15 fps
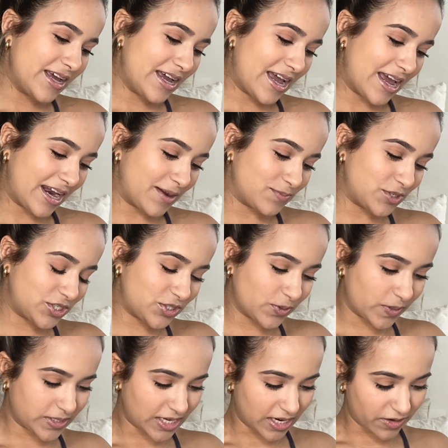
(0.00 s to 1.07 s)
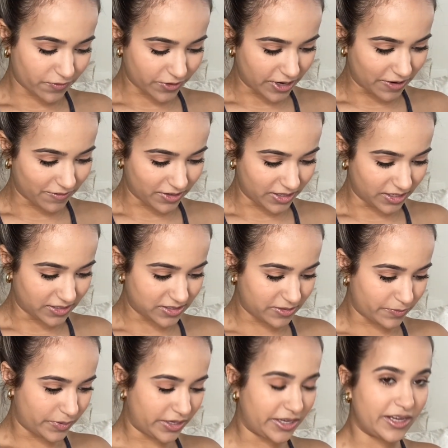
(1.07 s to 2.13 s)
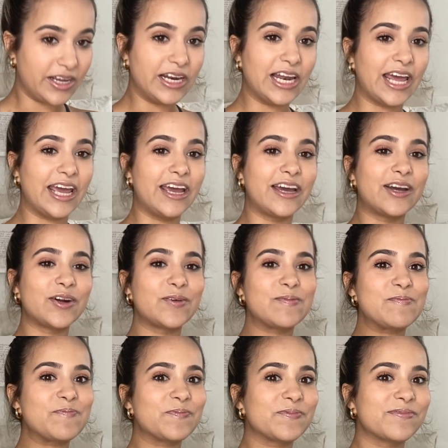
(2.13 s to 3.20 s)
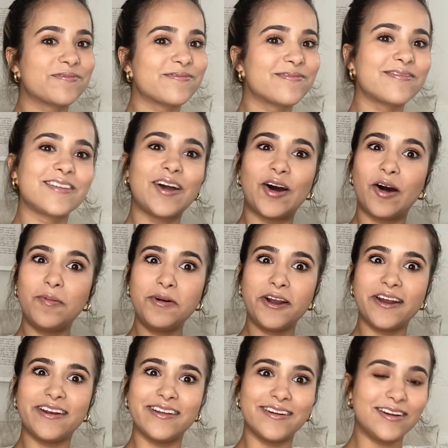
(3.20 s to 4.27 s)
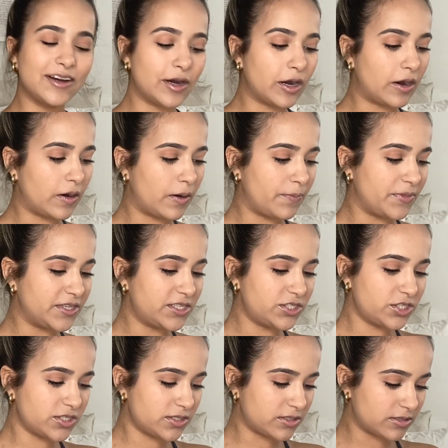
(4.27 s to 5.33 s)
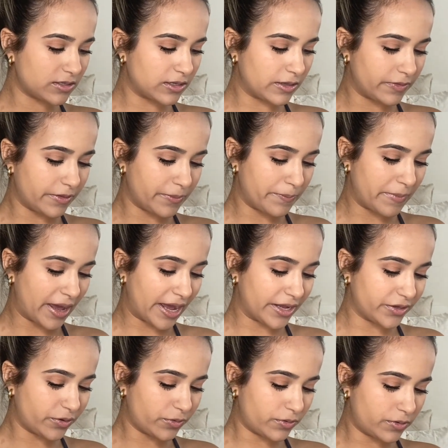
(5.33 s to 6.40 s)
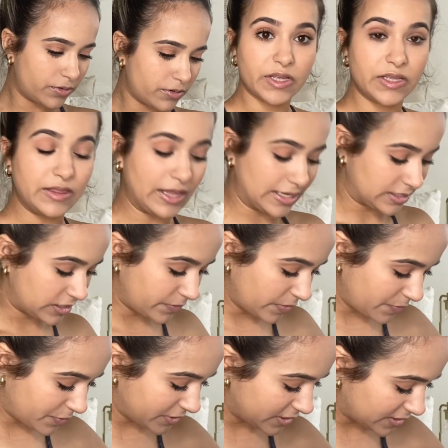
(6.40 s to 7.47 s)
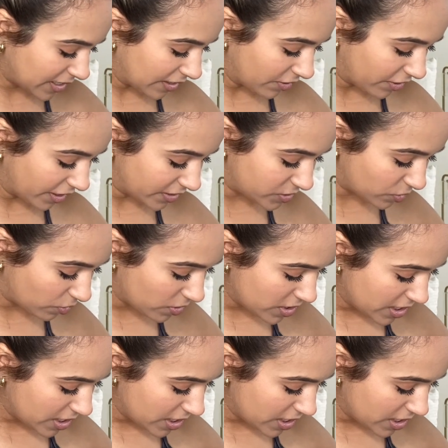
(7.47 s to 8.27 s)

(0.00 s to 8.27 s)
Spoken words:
and I'm just so excited for everything to be like upgraded. This is just the manual that's gonna be put aside. All right, so